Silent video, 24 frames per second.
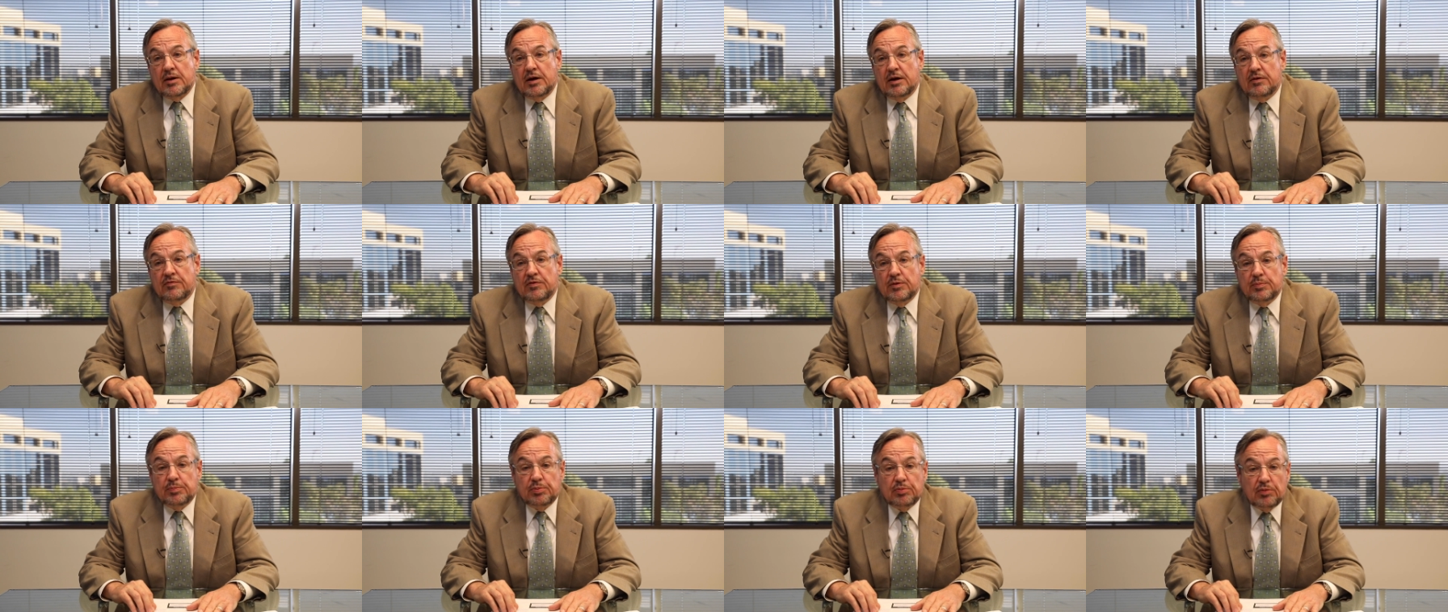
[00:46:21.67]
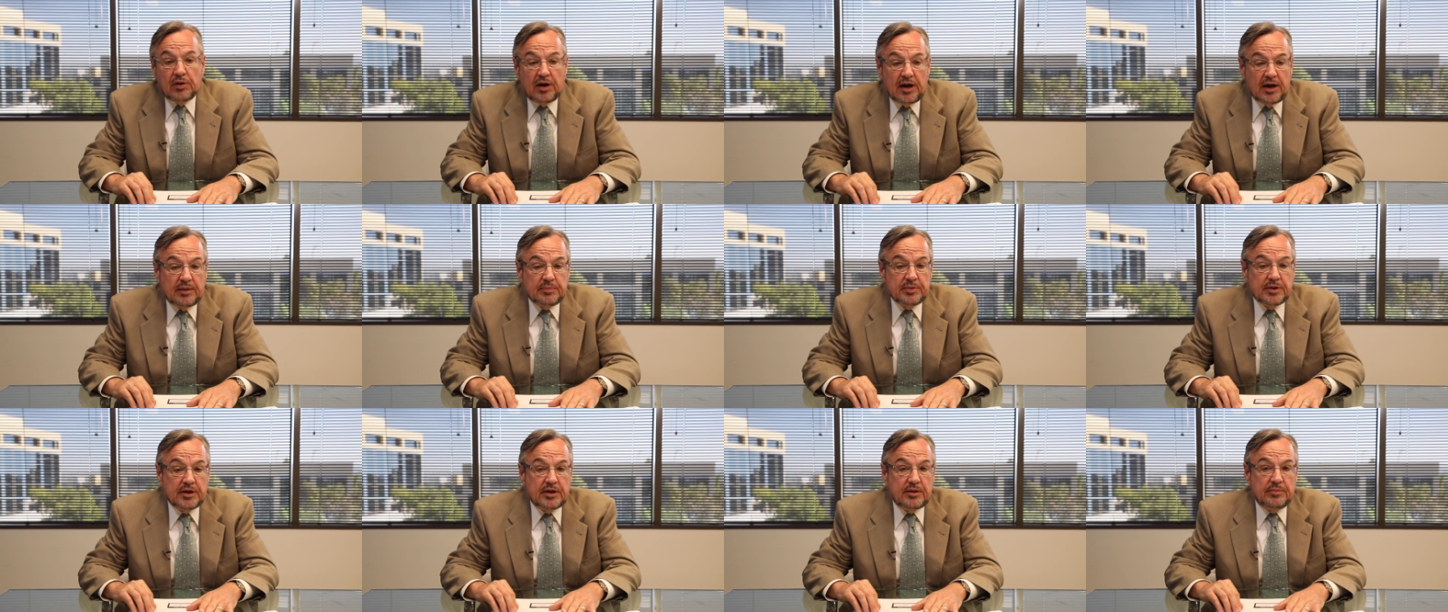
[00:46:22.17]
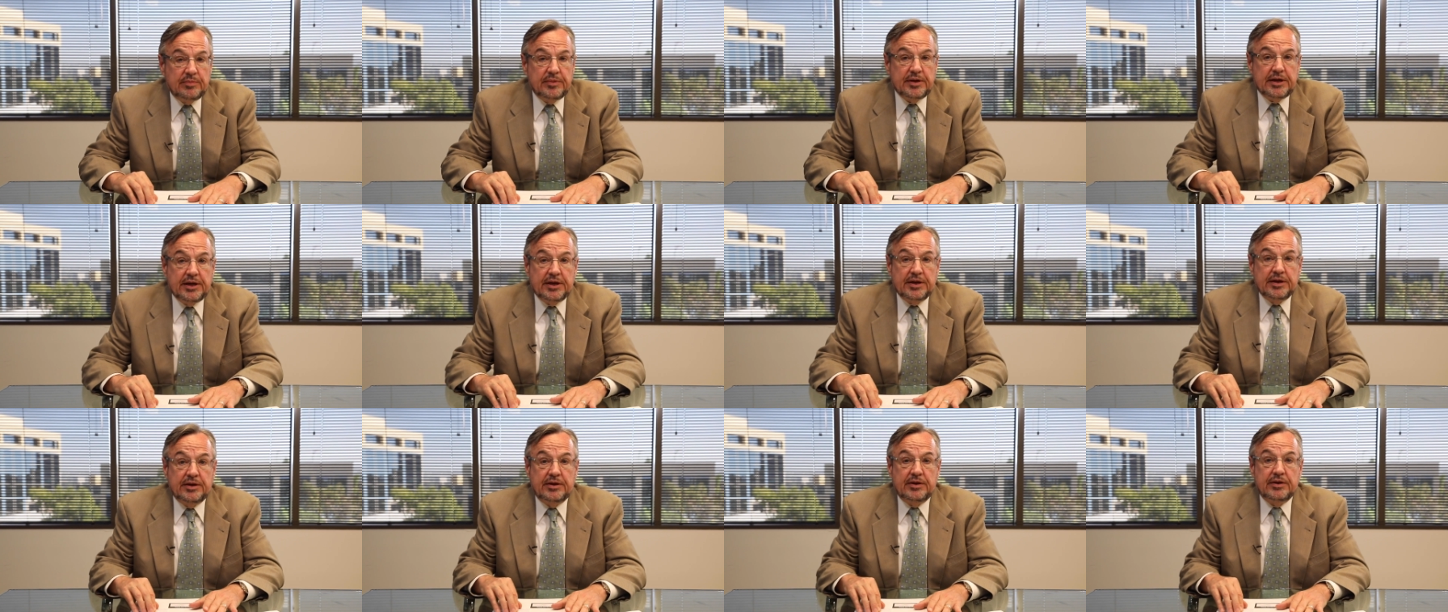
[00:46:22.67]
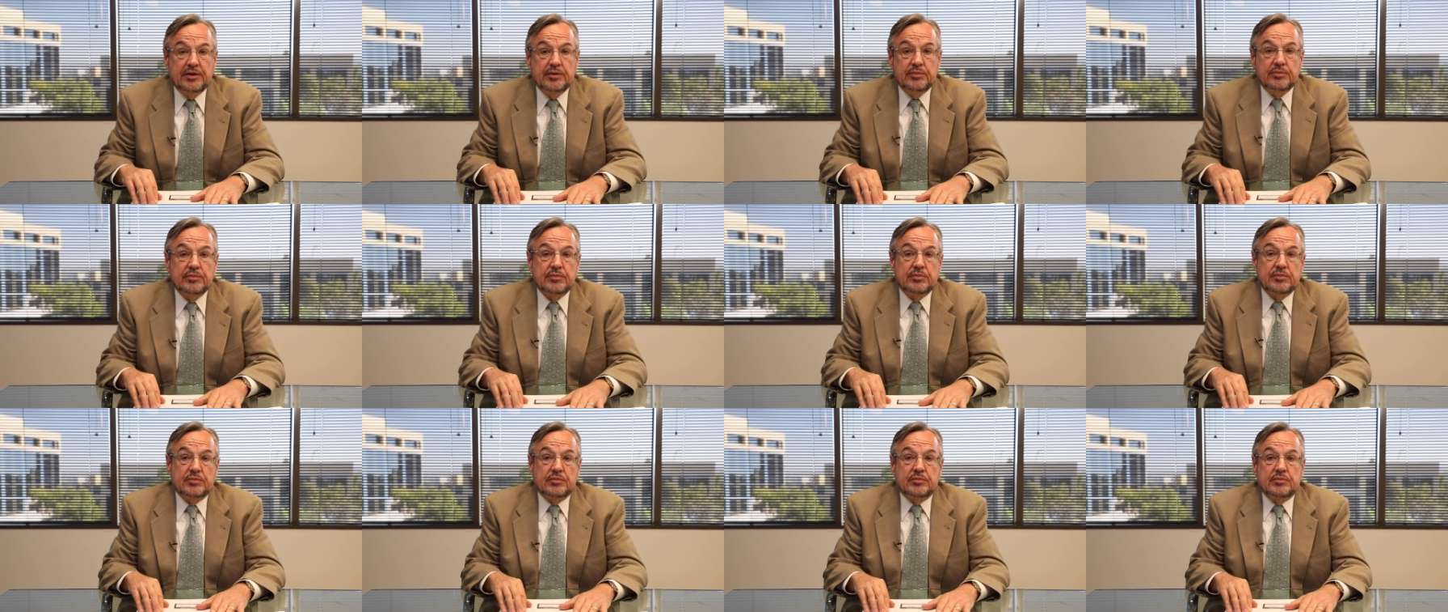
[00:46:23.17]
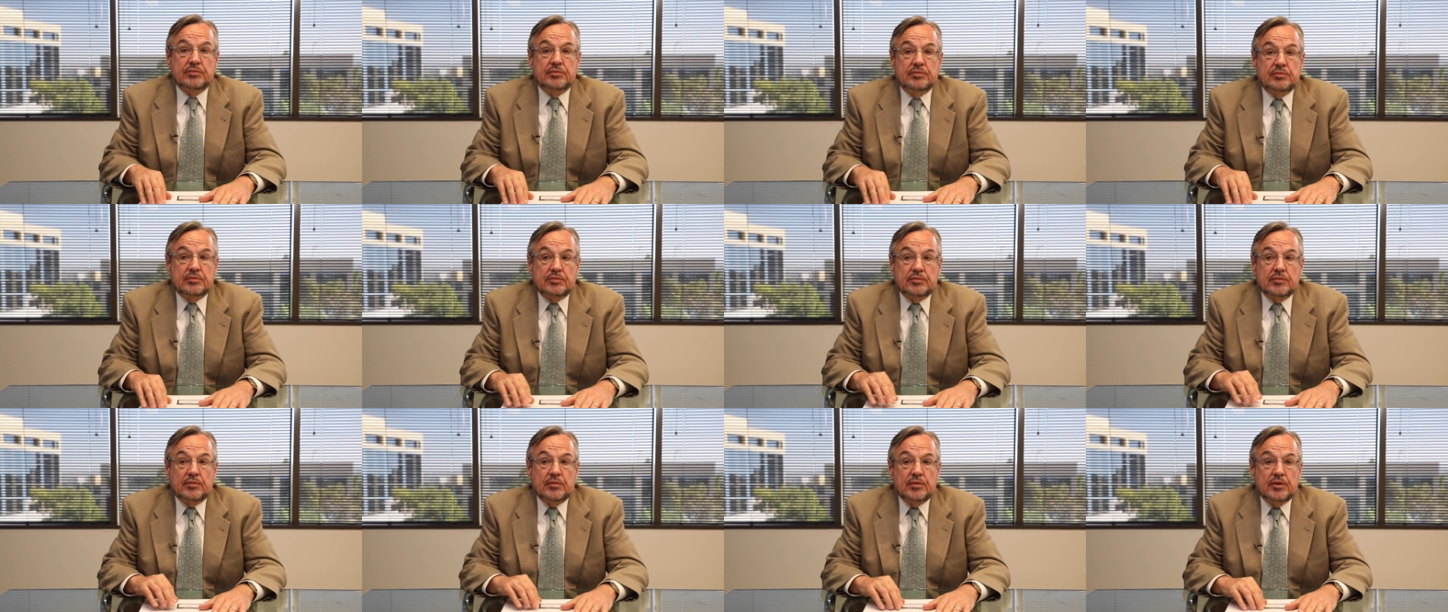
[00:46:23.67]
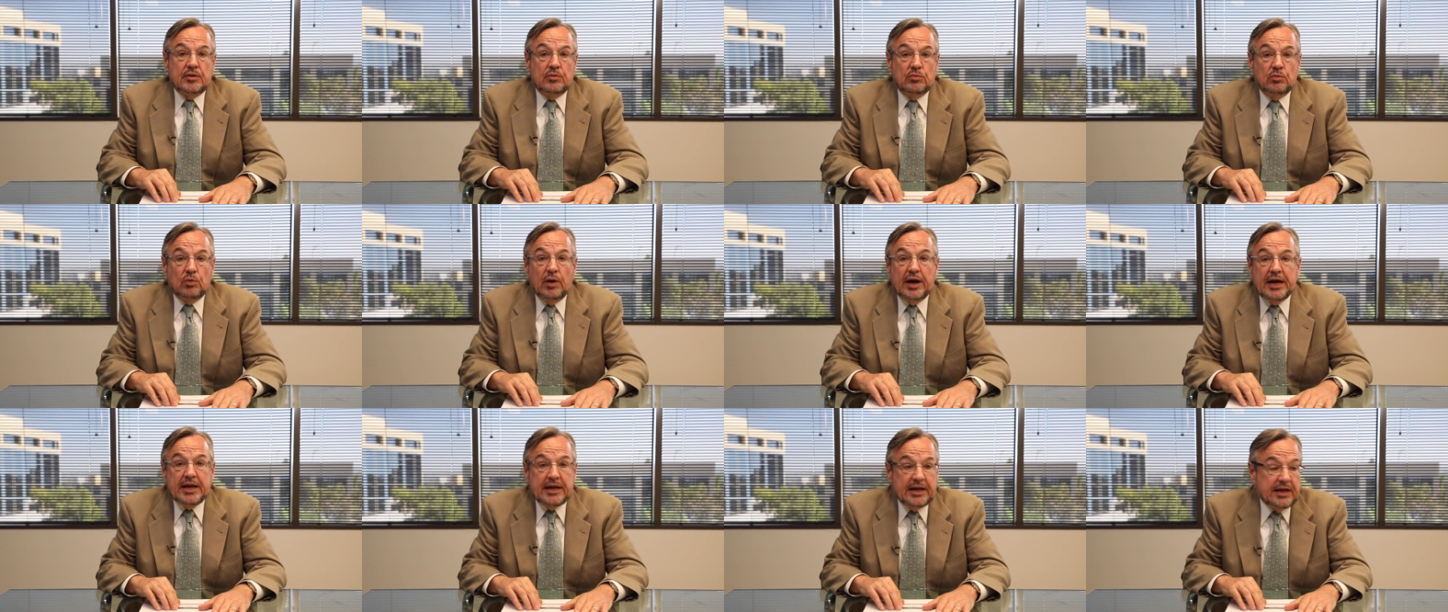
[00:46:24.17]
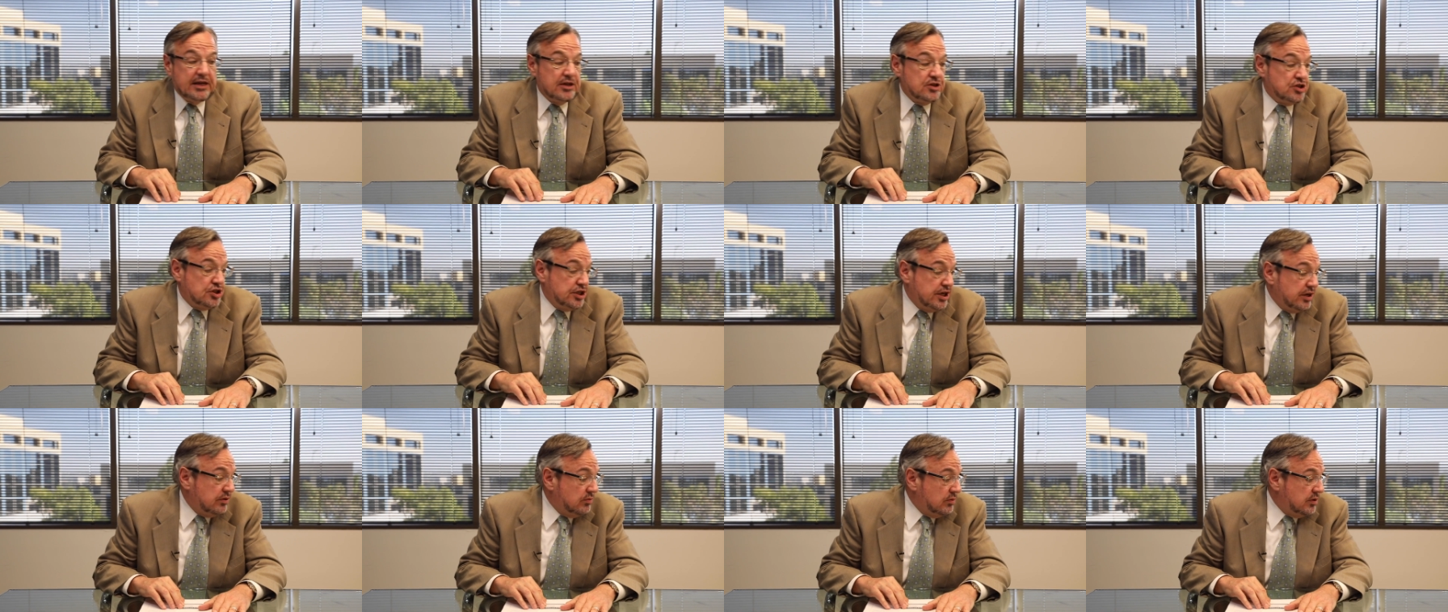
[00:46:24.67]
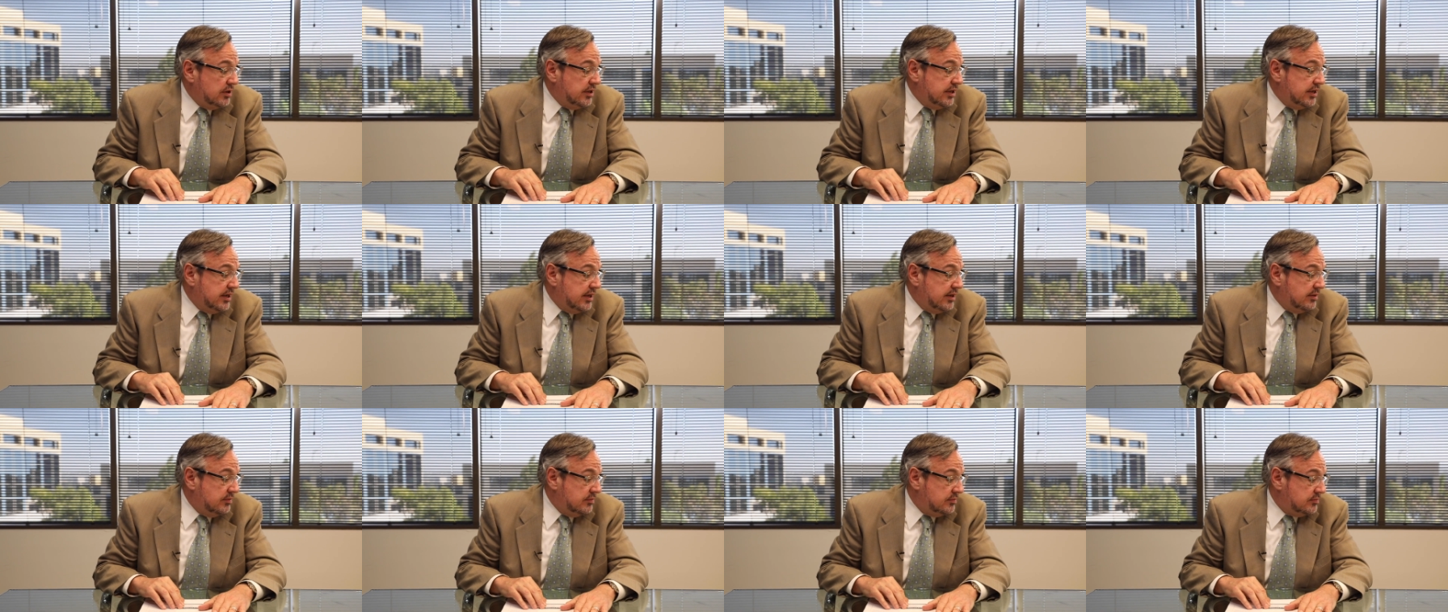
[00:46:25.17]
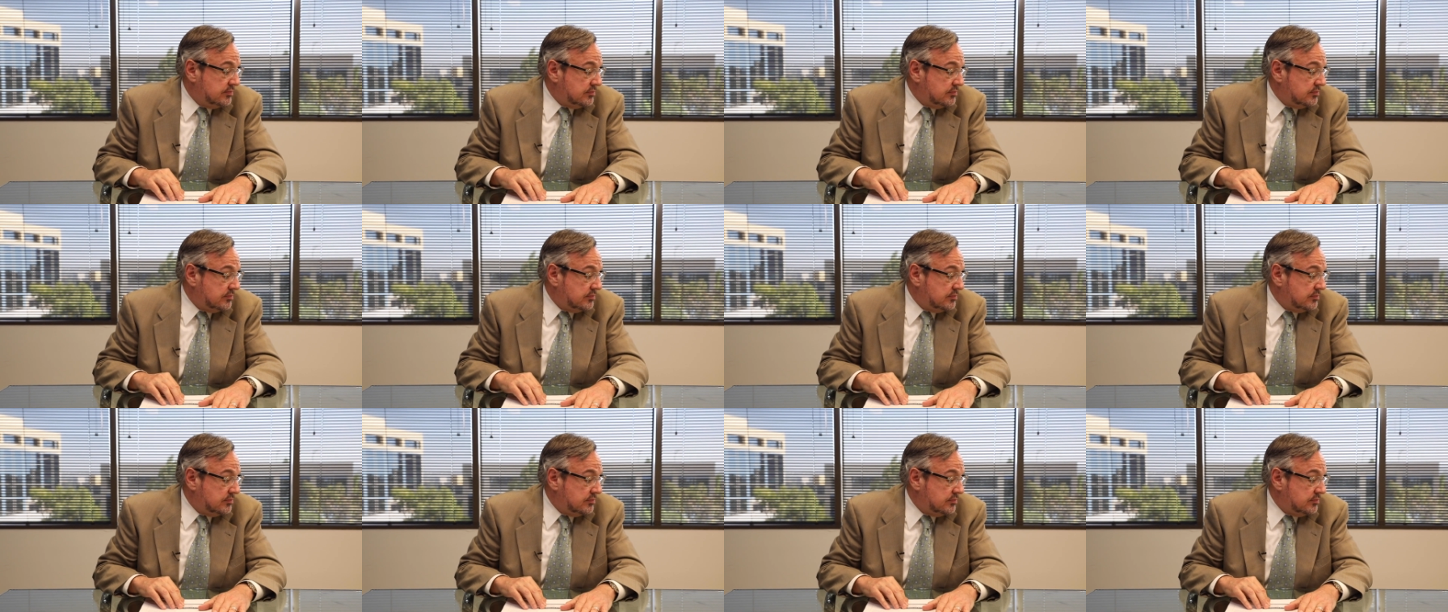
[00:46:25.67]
of a problem in writing generally.